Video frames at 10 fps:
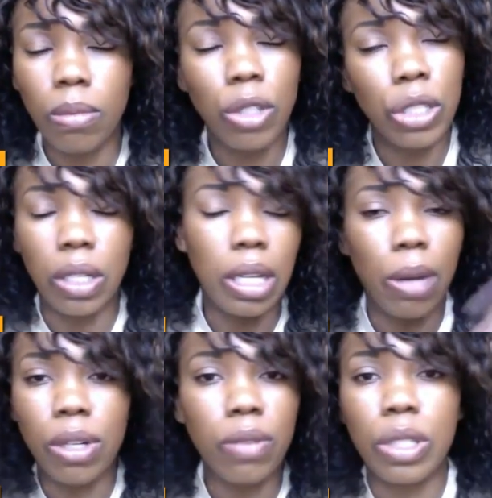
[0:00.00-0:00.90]

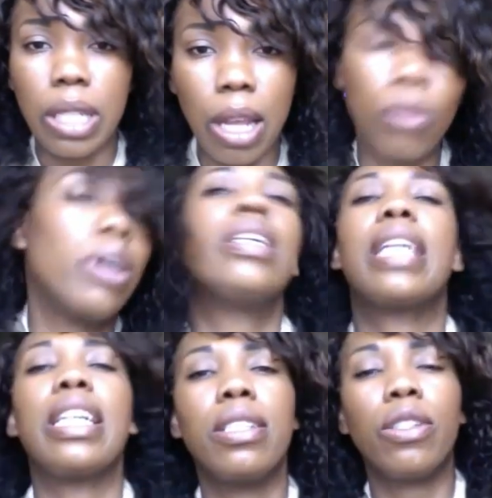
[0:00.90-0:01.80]
like whatever the name was.
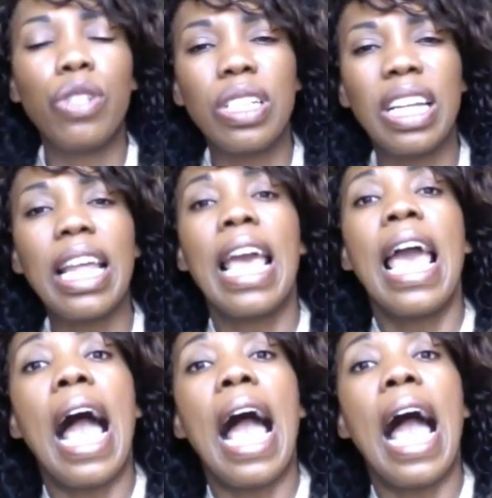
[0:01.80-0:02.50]
I searched it,